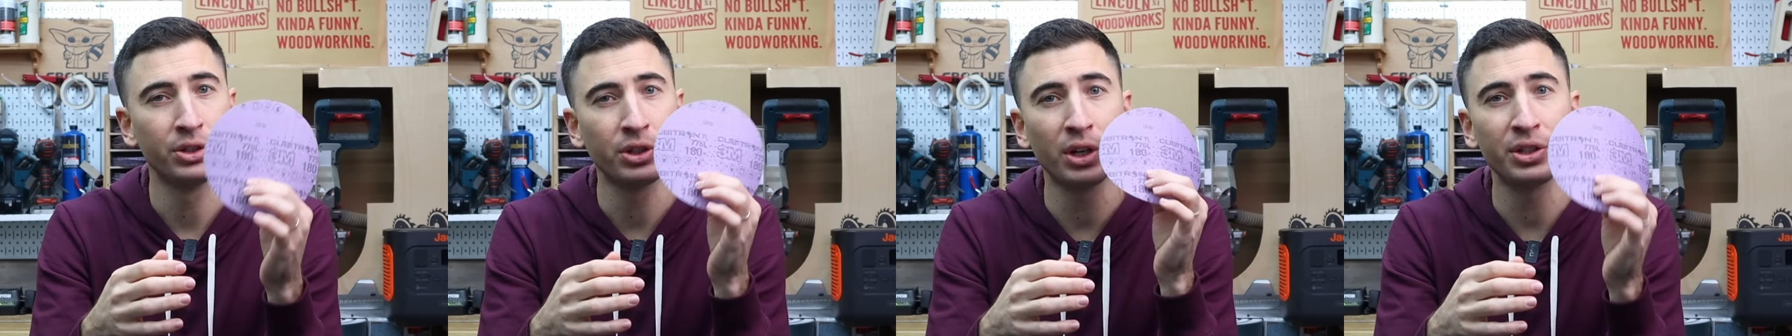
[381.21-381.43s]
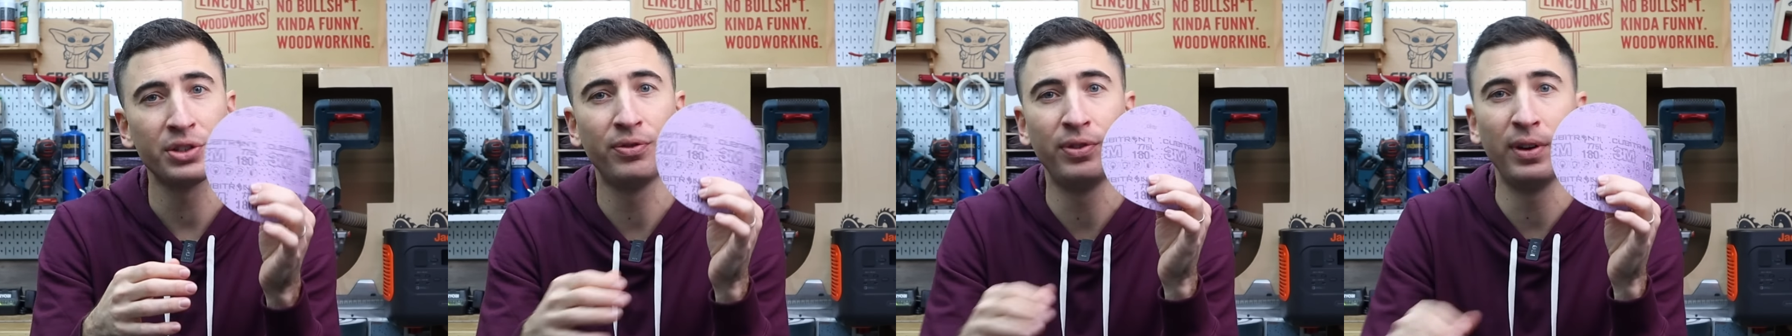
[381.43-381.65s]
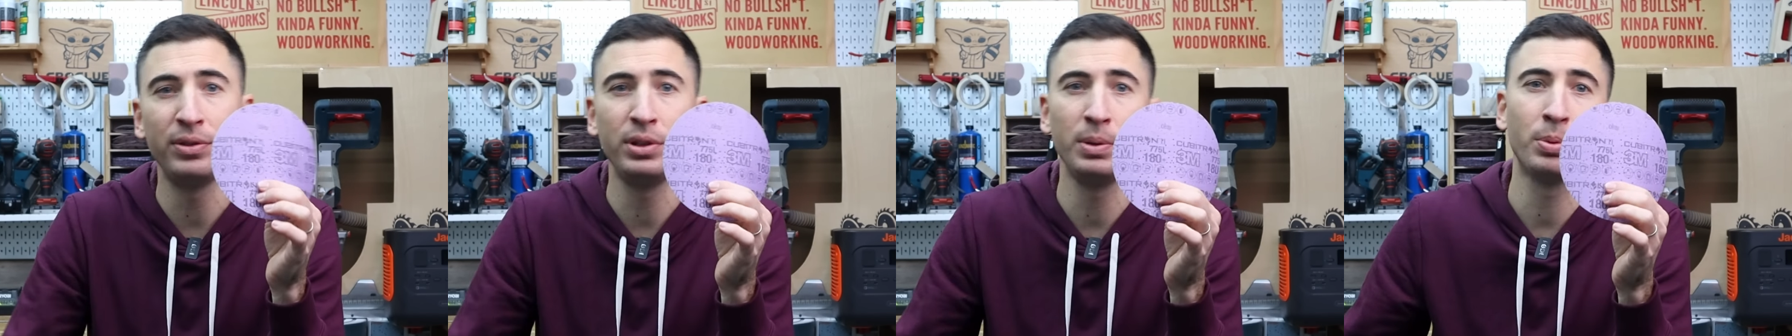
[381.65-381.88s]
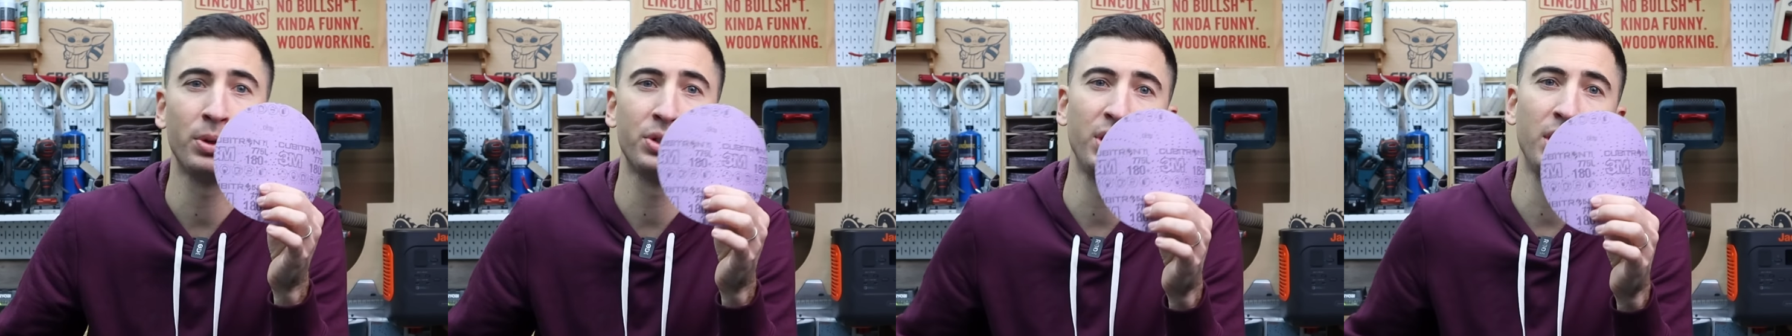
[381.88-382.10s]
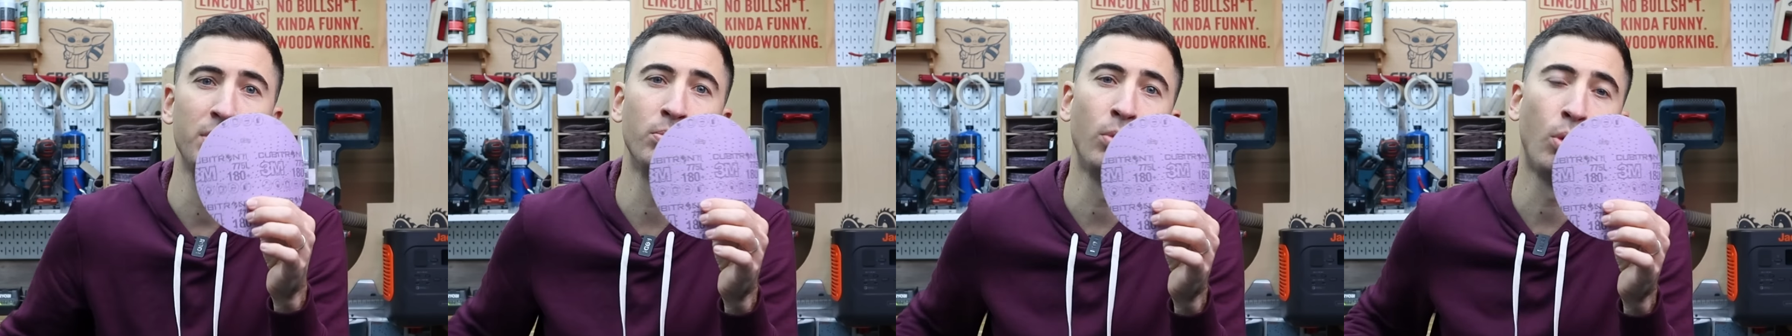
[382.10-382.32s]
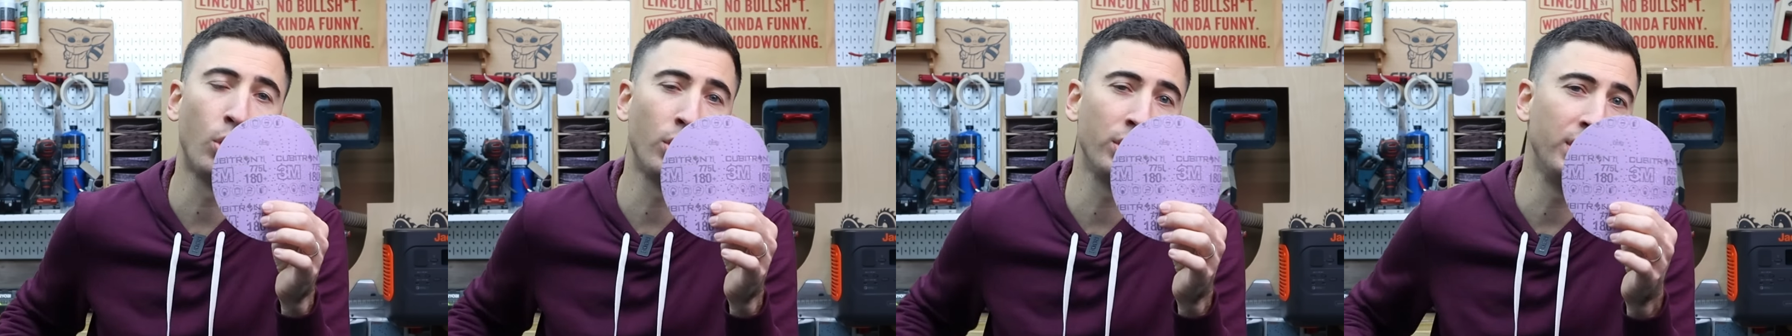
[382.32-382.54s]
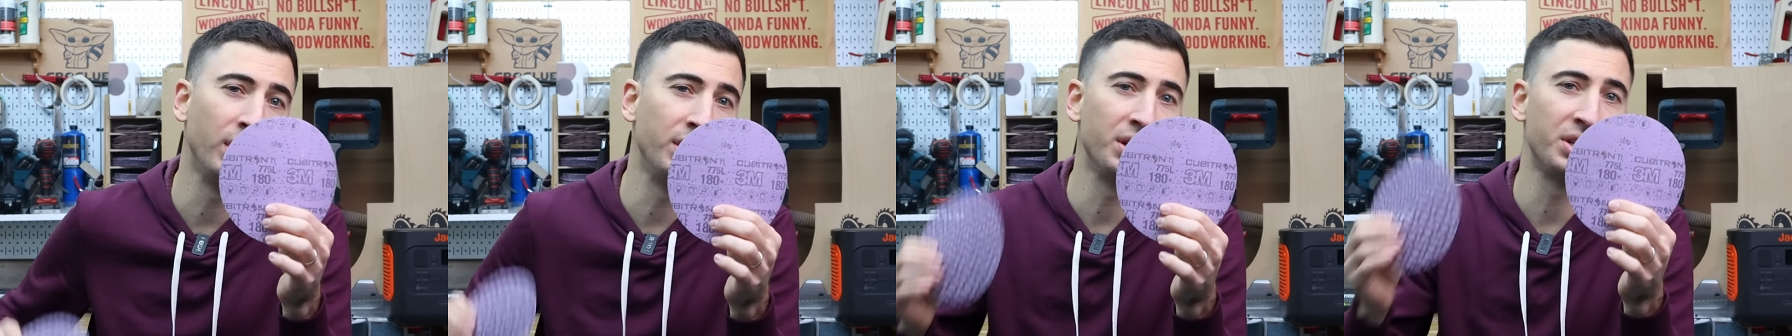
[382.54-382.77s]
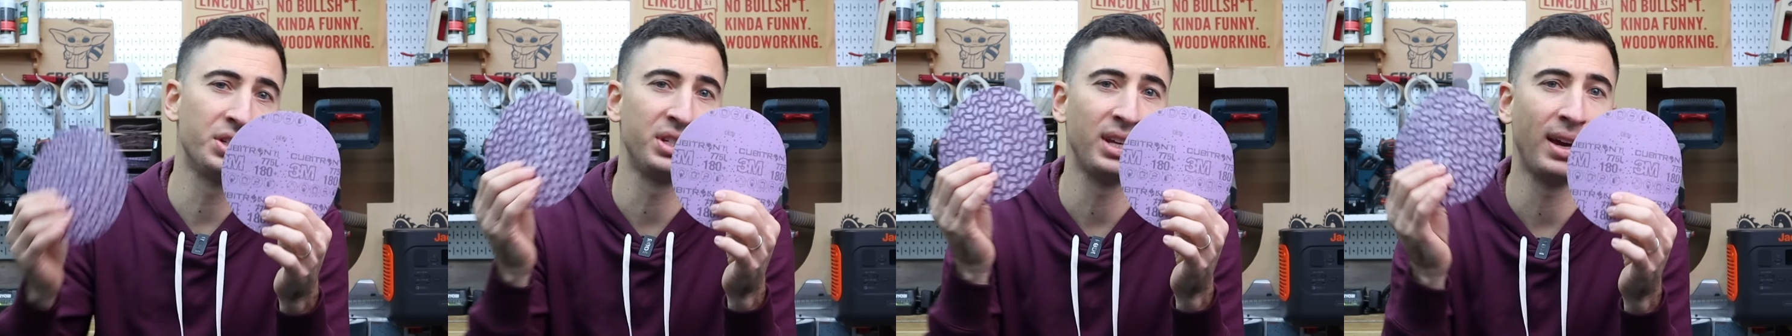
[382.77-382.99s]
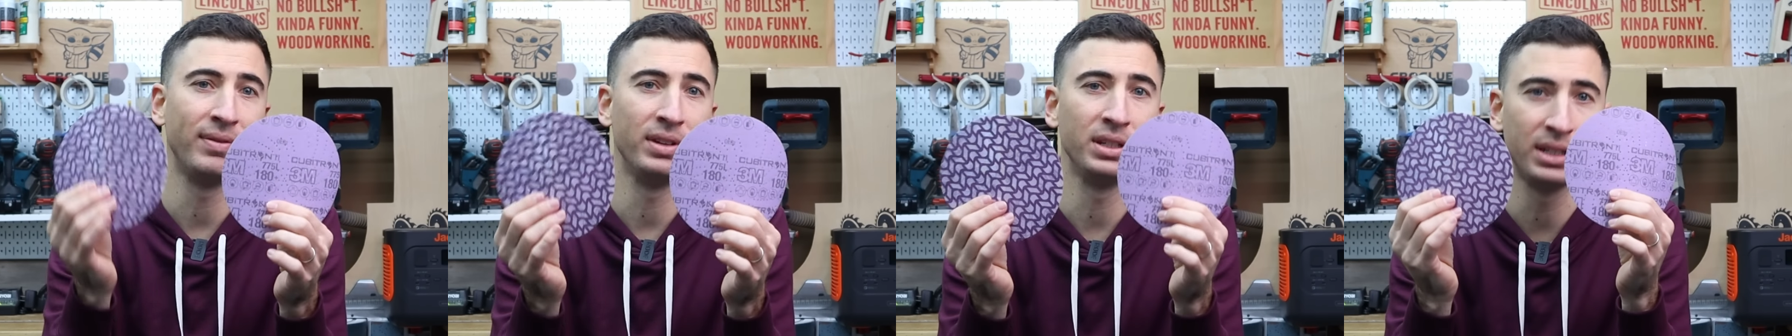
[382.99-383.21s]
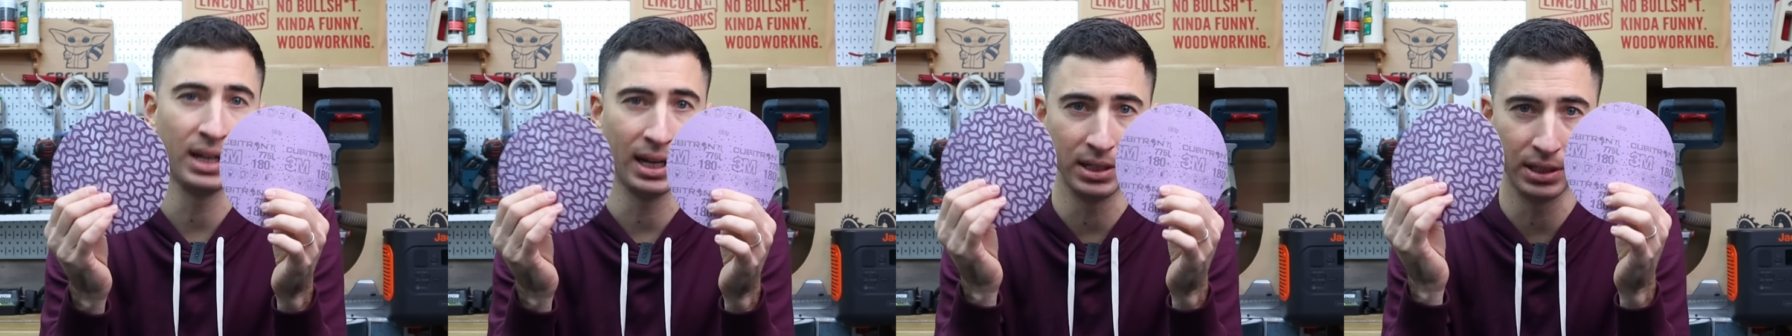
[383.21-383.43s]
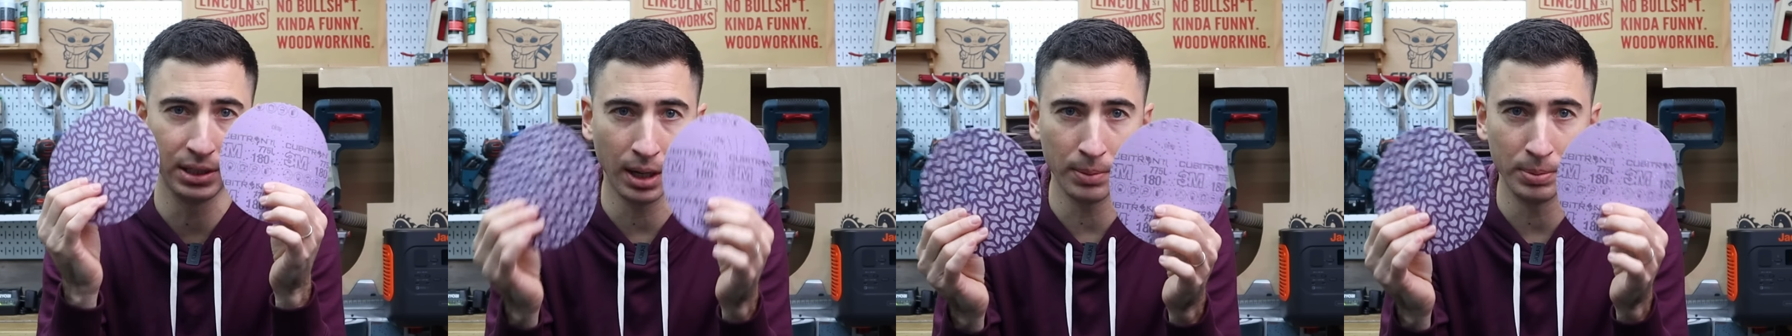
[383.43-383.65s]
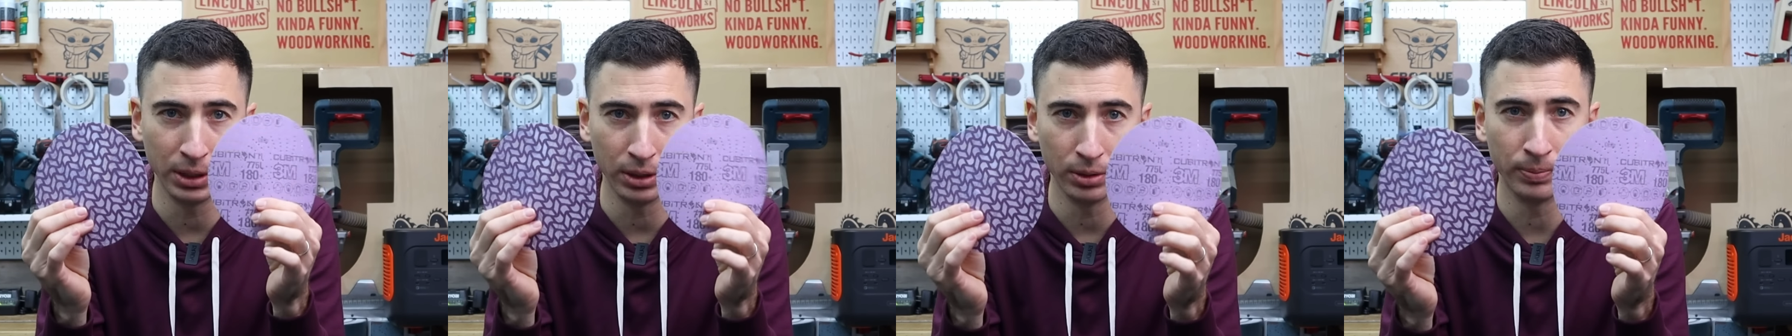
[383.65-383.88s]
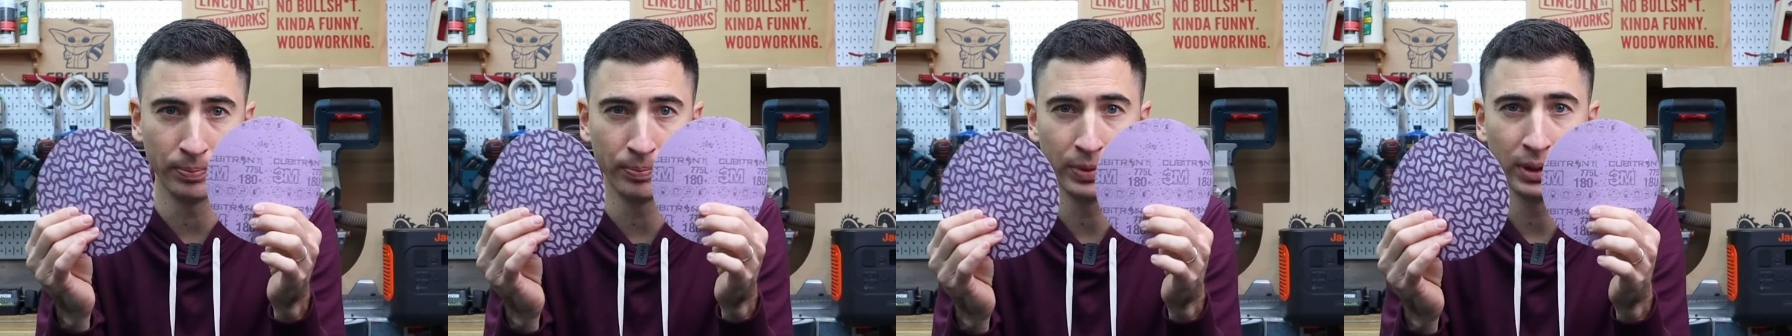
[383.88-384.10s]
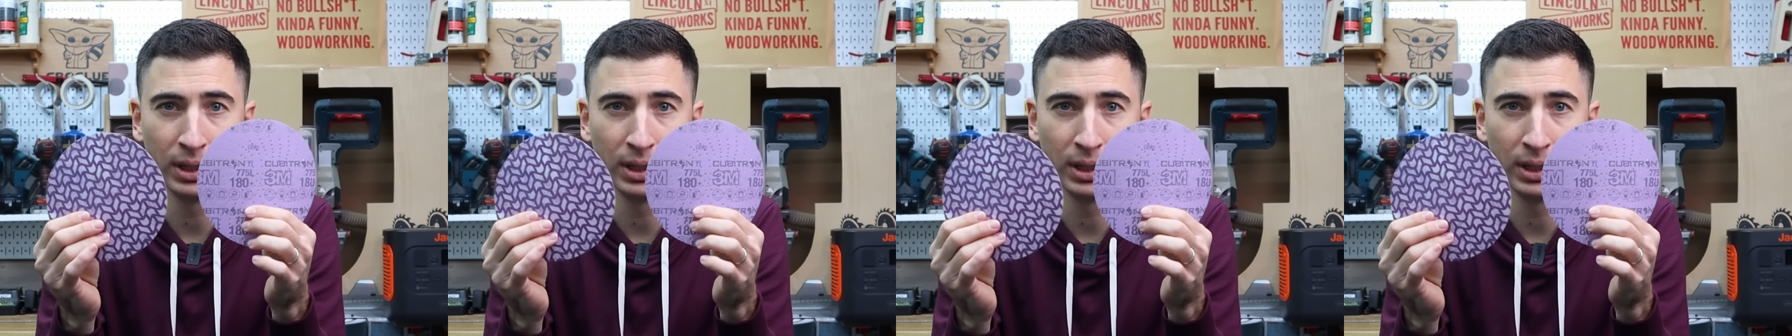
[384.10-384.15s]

This costs 50% more than the 710W.